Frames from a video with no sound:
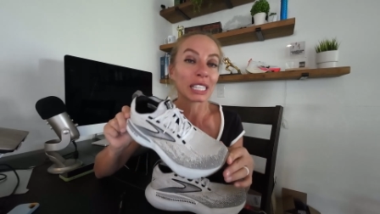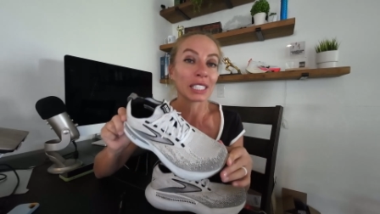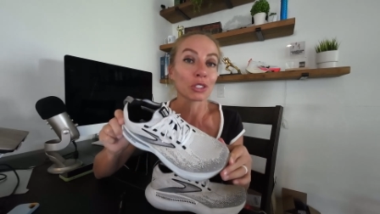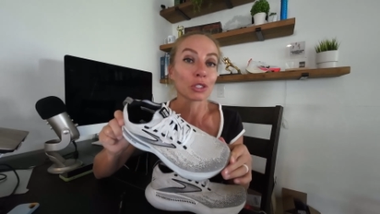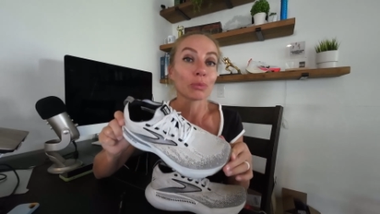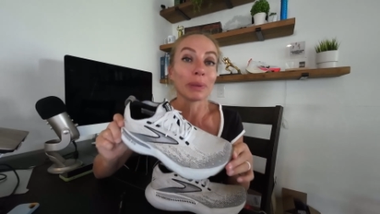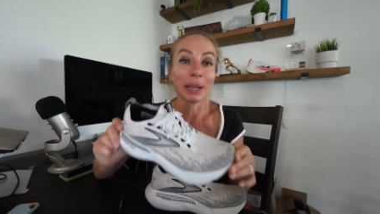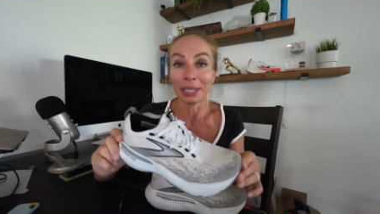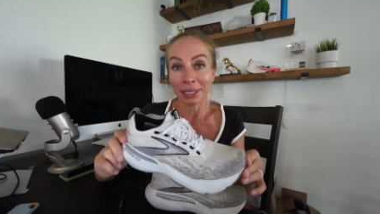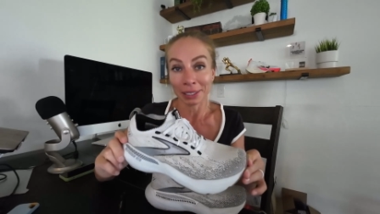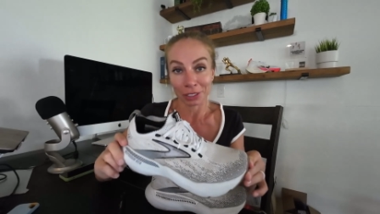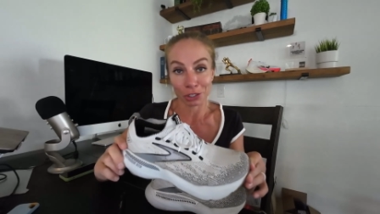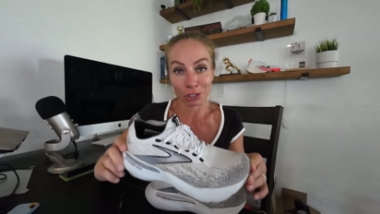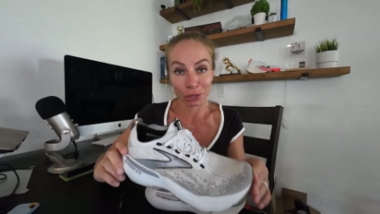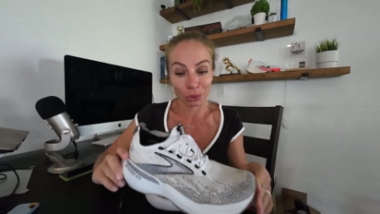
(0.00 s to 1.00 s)
into buying
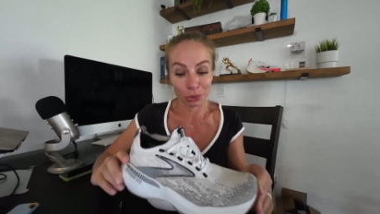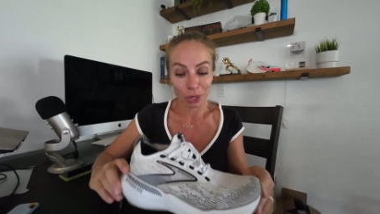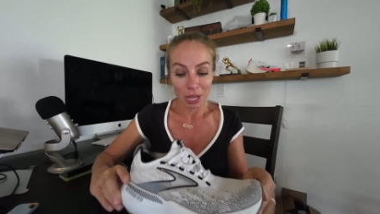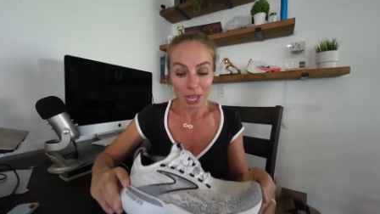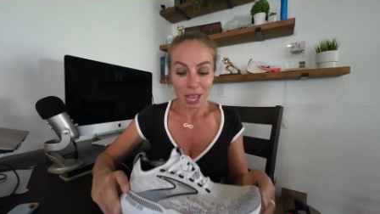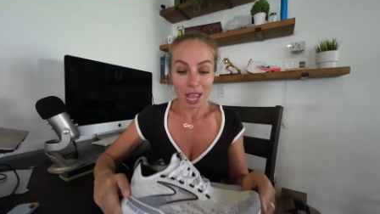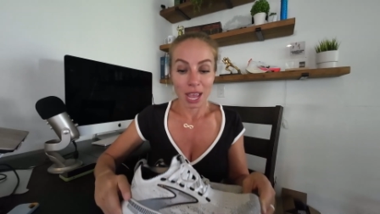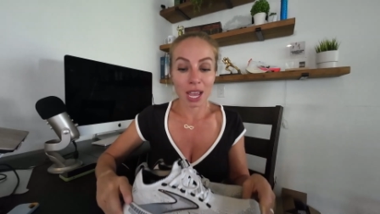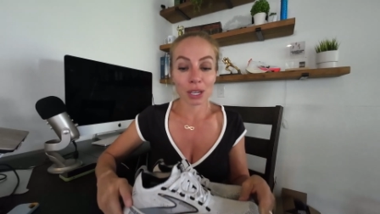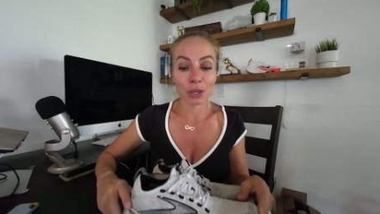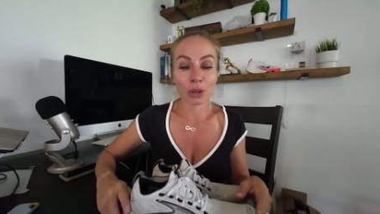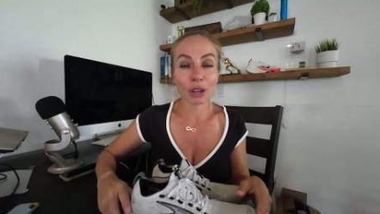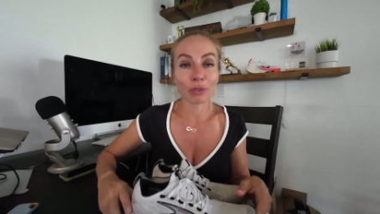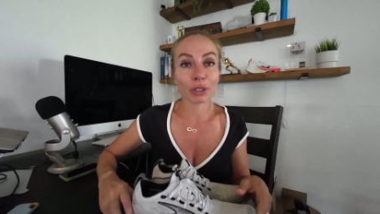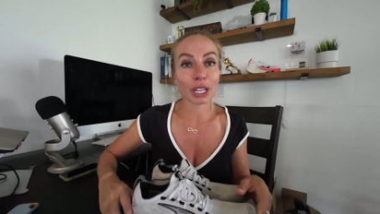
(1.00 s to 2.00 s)
the shoe and
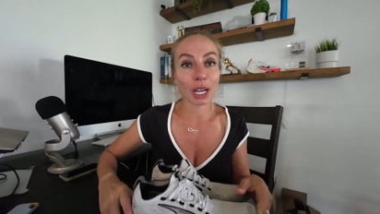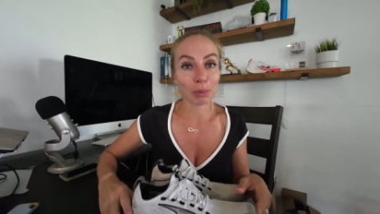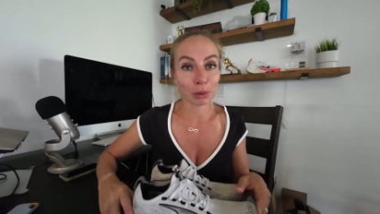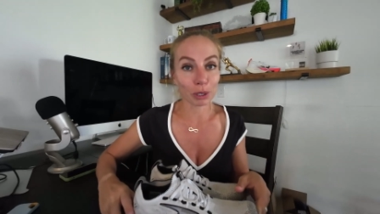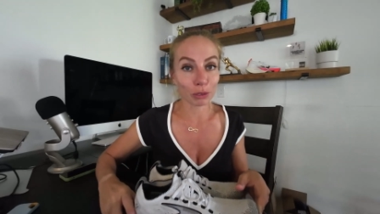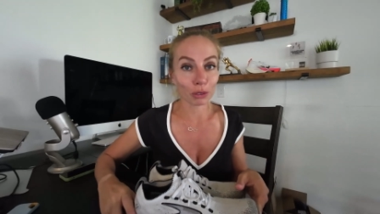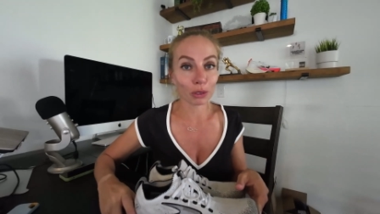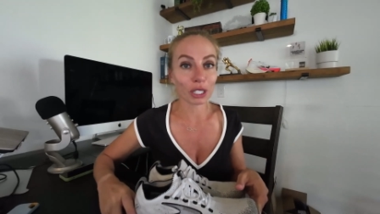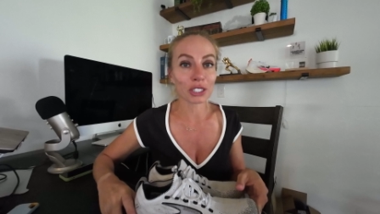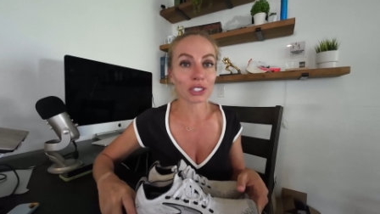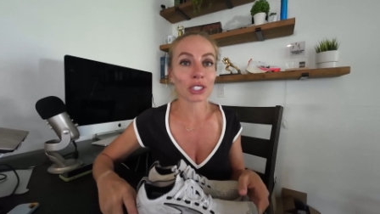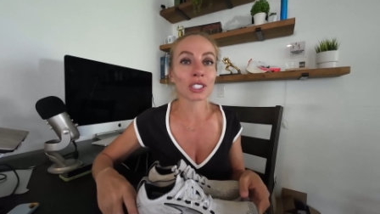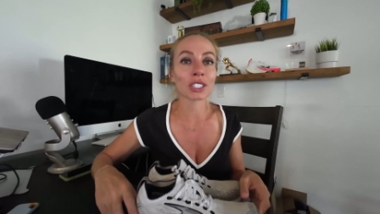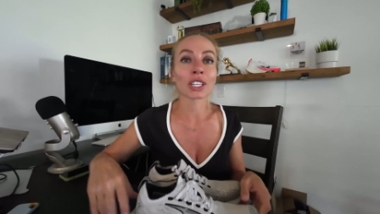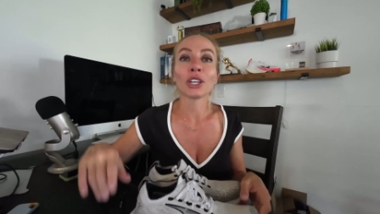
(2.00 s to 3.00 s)
you have a couple of
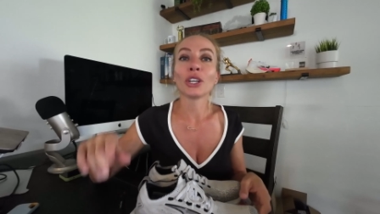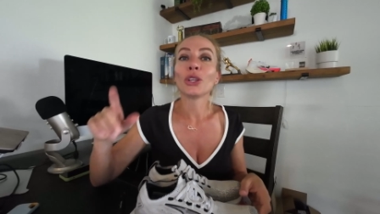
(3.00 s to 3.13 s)
questions,